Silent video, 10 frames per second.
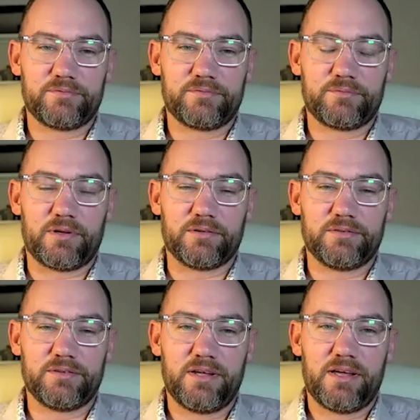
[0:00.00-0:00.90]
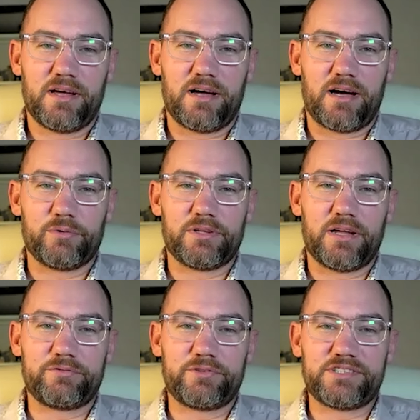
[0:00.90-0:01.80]
Well, I would
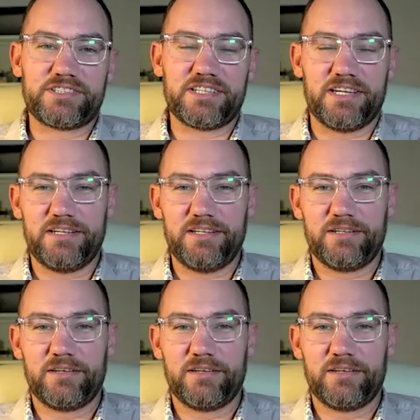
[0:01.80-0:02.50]
love to see